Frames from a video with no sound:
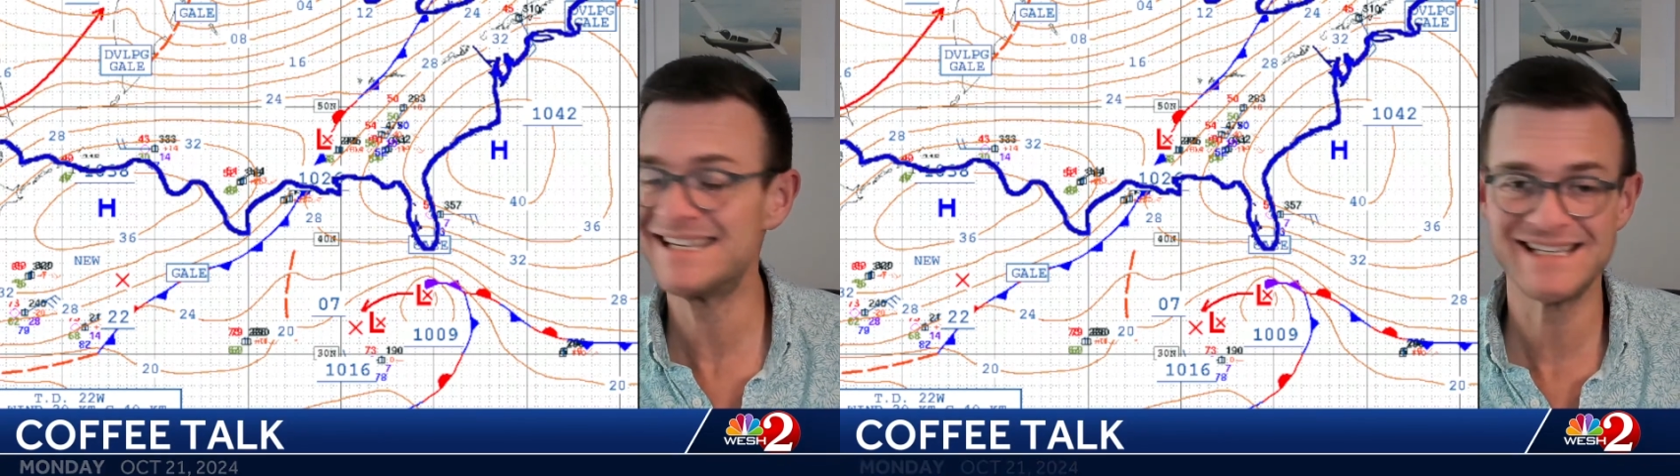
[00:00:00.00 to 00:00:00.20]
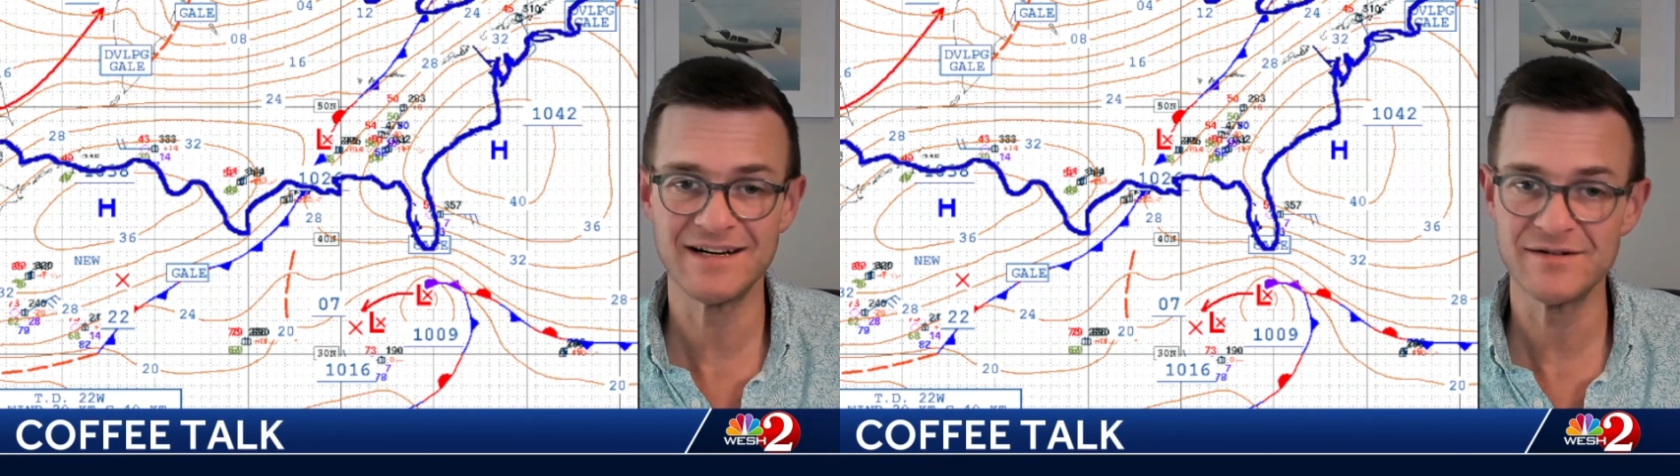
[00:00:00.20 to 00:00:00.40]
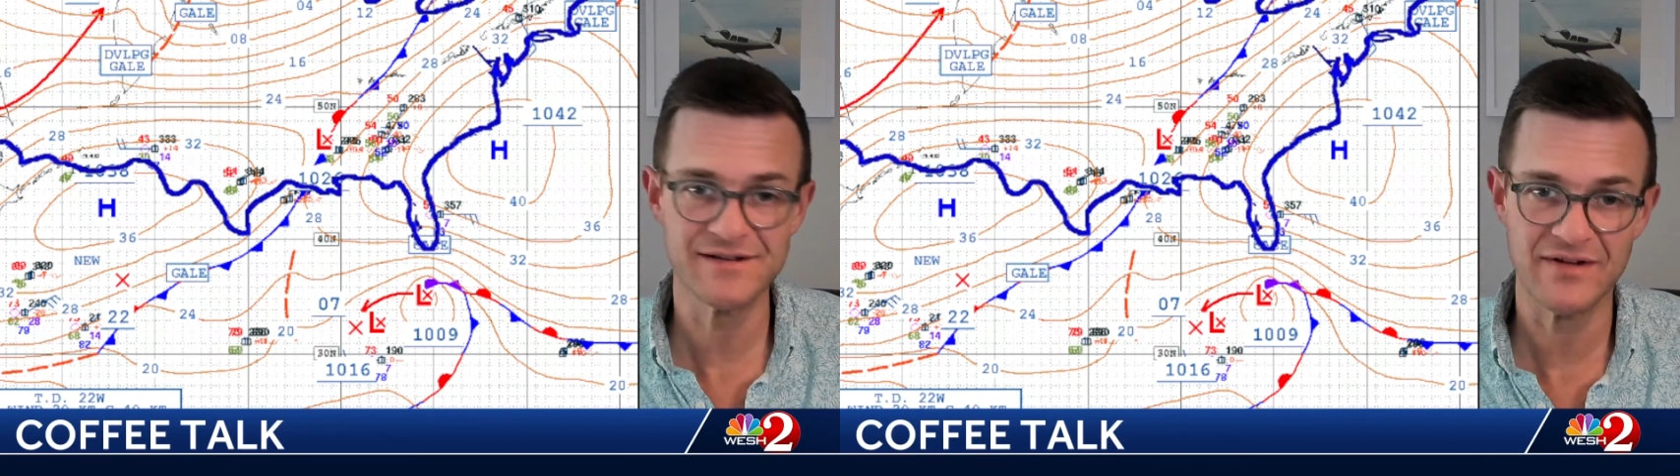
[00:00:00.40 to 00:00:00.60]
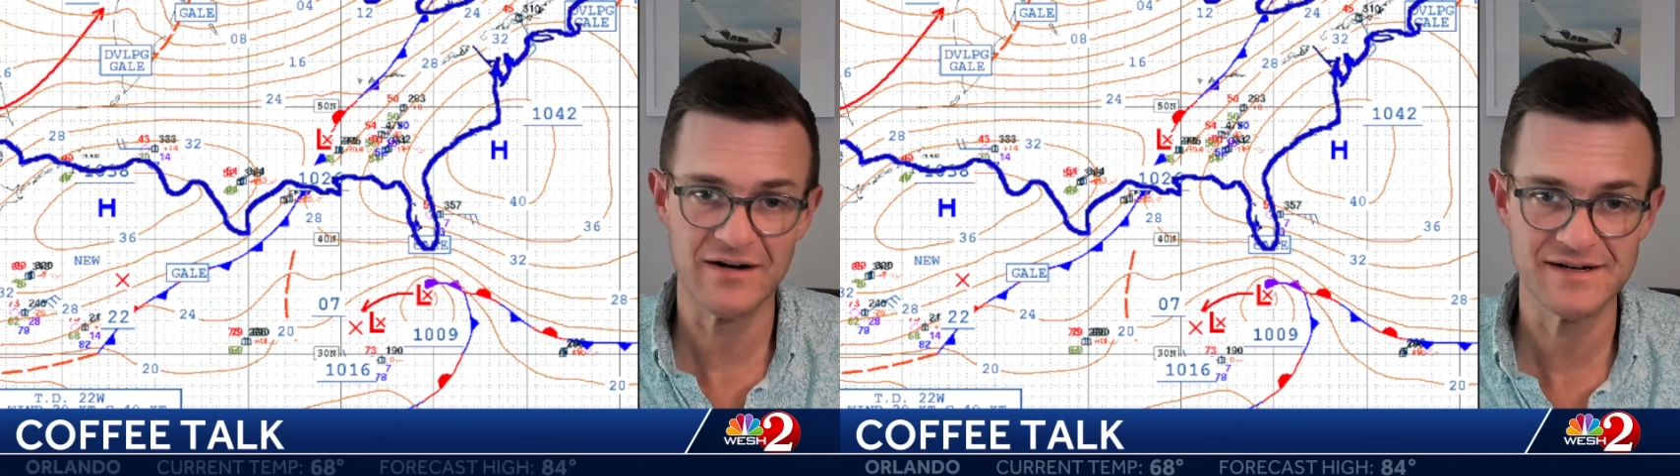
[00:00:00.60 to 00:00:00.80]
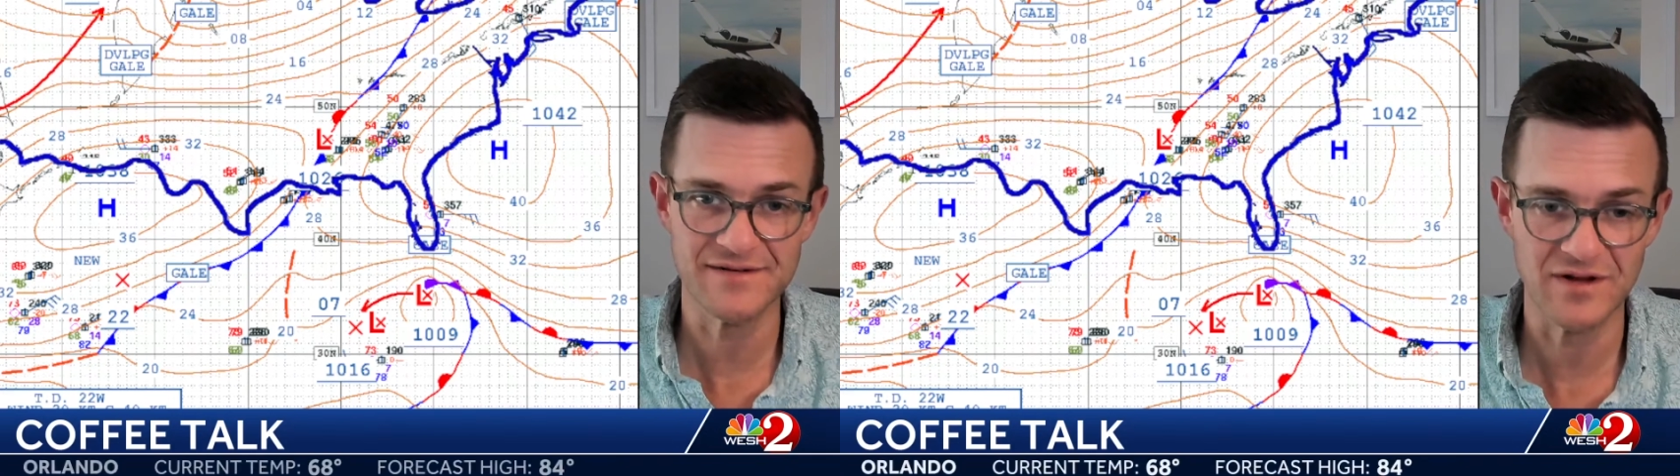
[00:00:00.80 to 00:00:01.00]
signals of
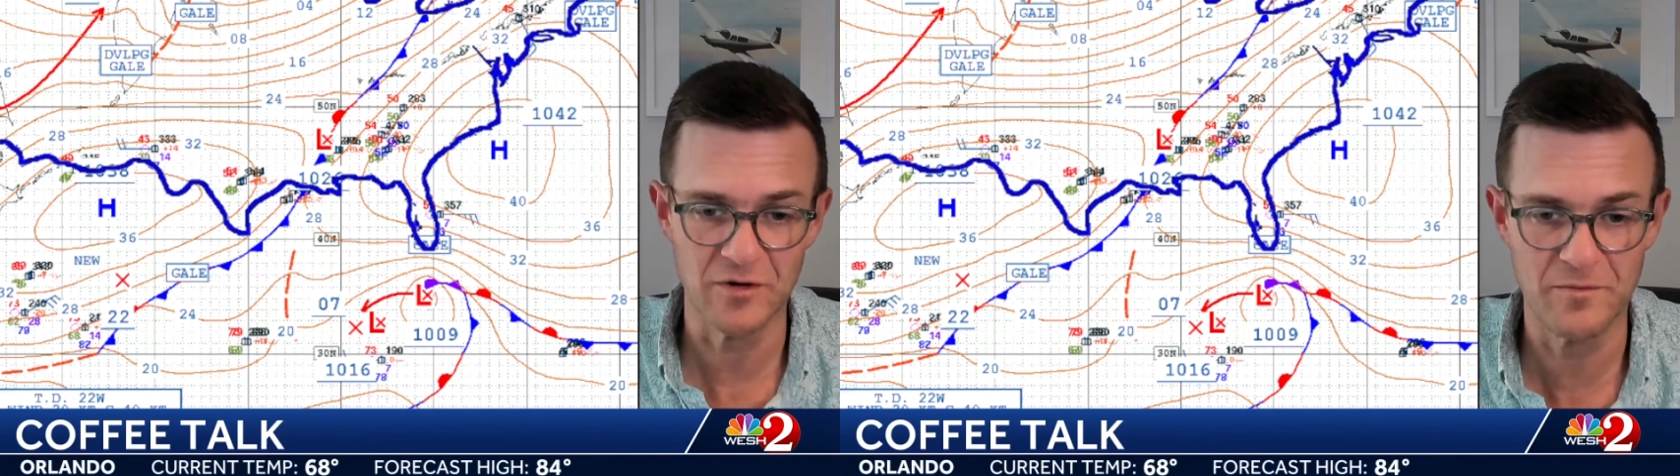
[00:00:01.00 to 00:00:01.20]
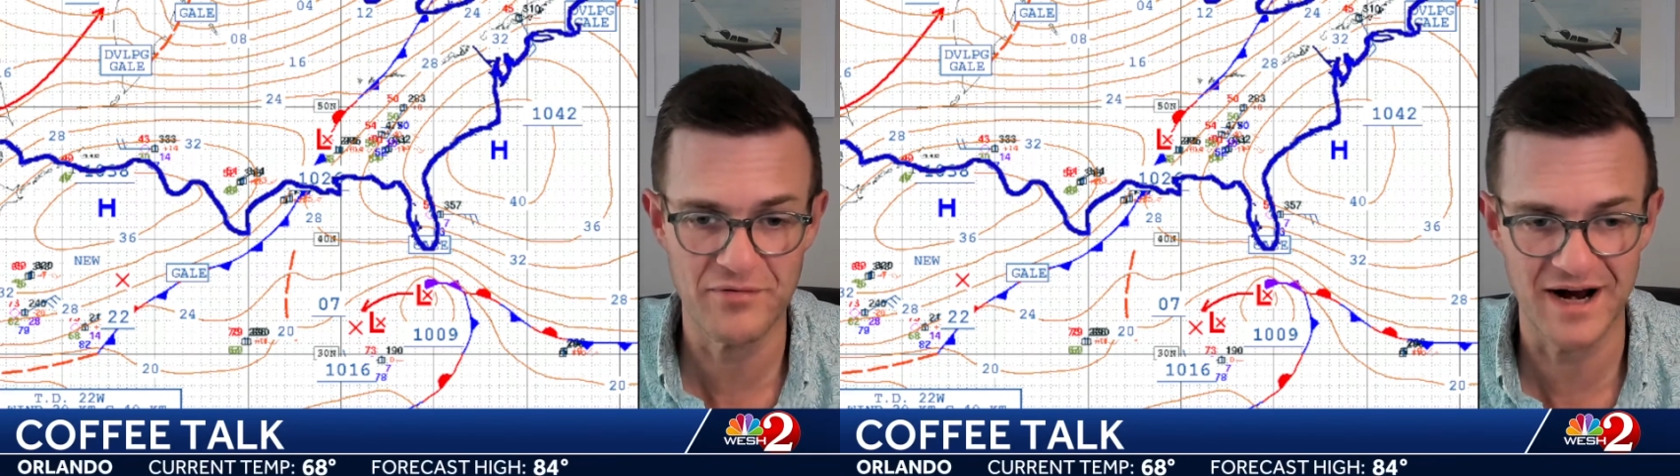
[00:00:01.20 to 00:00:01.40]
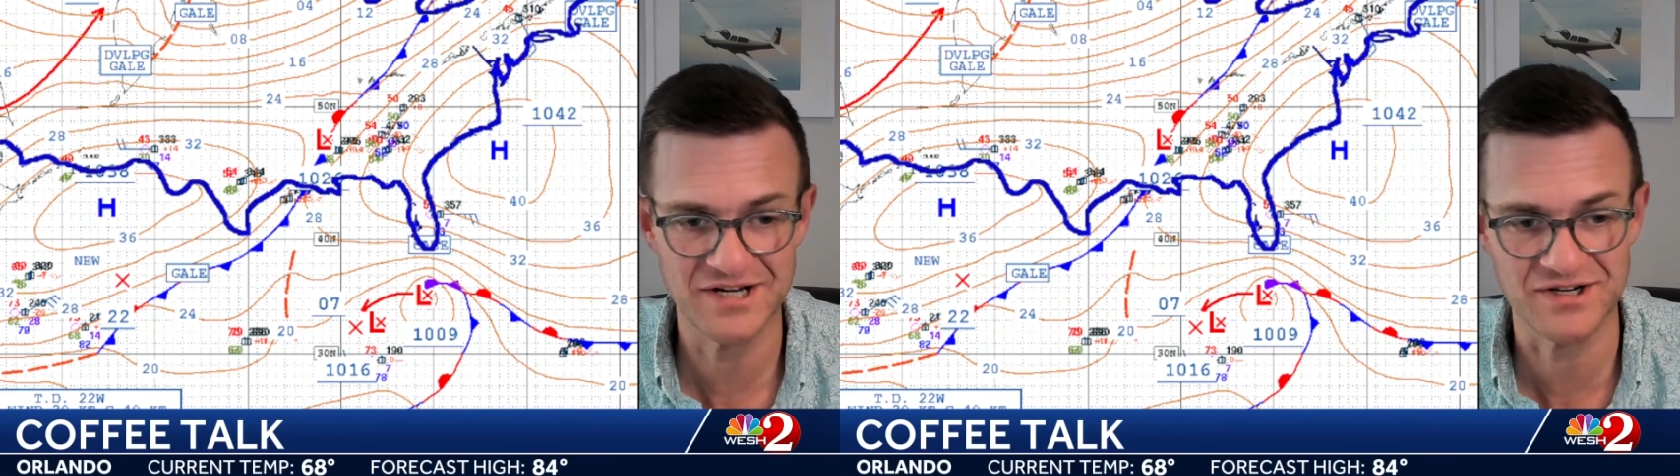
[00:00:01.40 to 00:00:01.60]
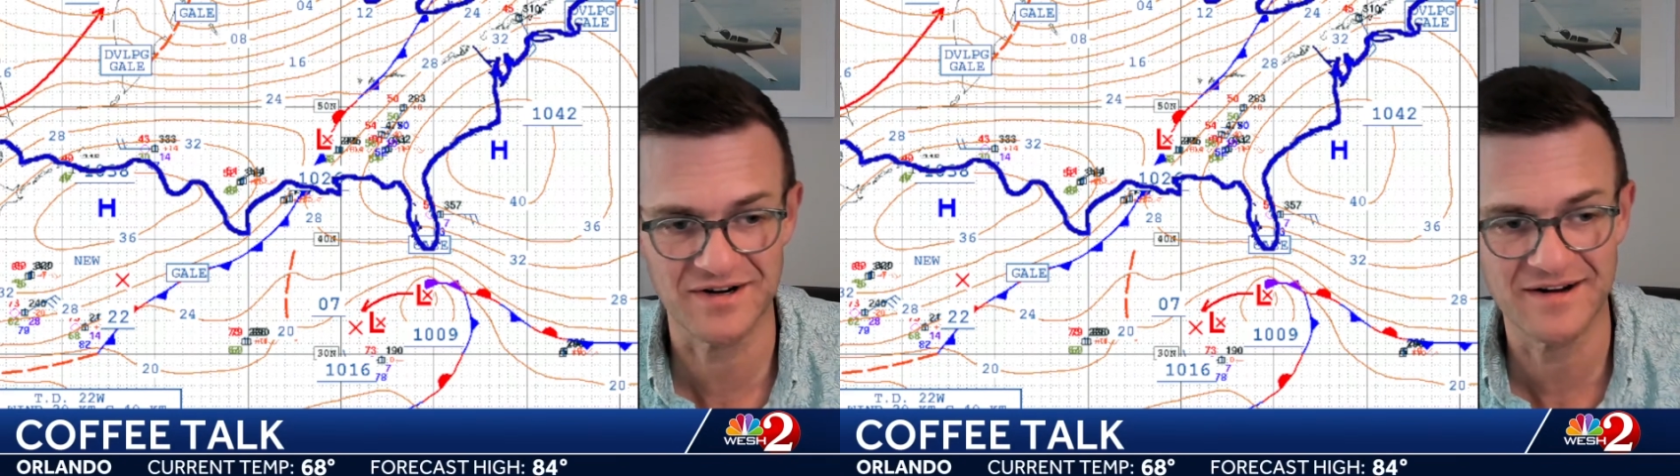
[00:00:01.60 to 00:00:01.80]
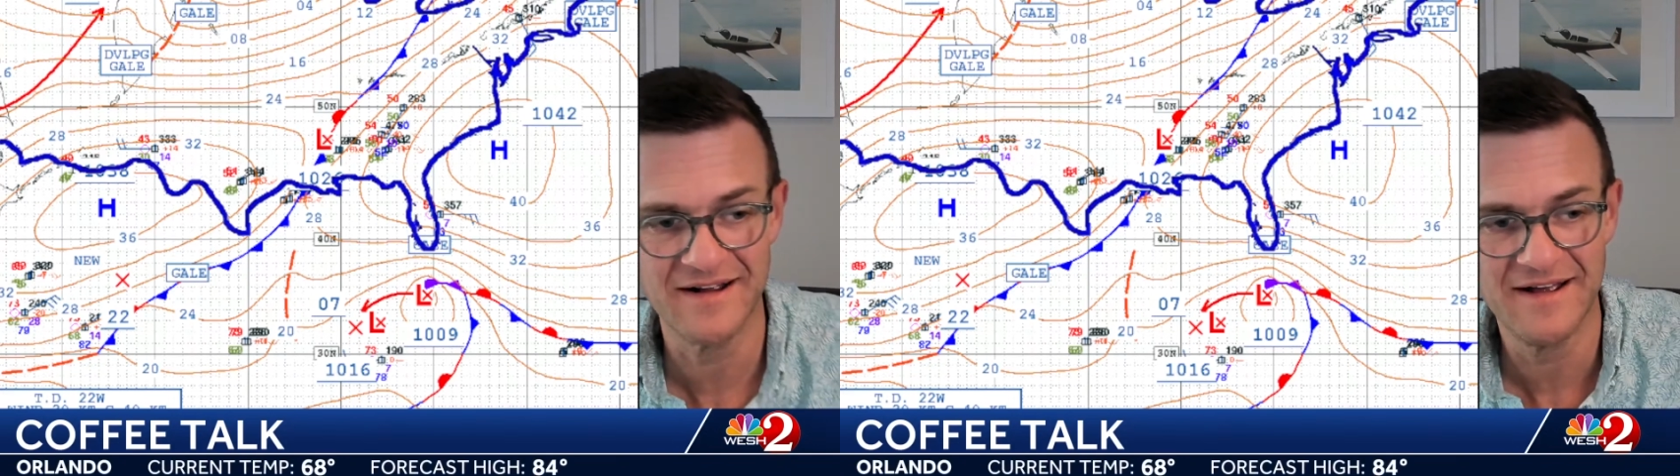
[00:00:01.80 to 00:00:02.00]
areas of low
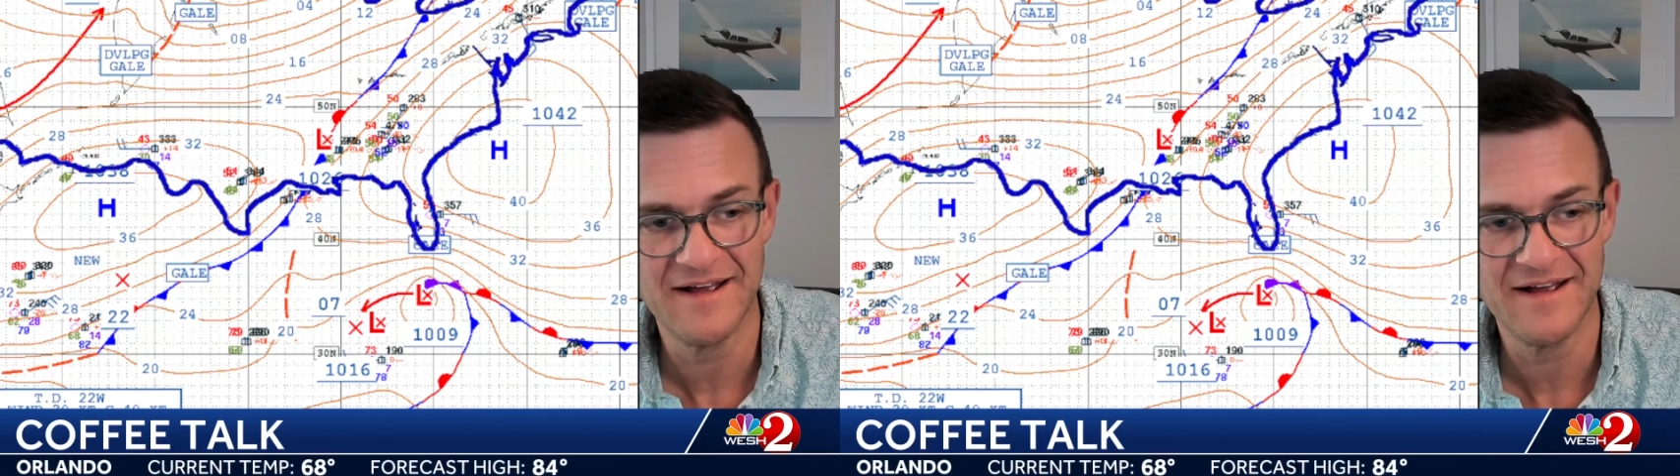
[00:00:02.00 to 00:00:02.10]
pressure,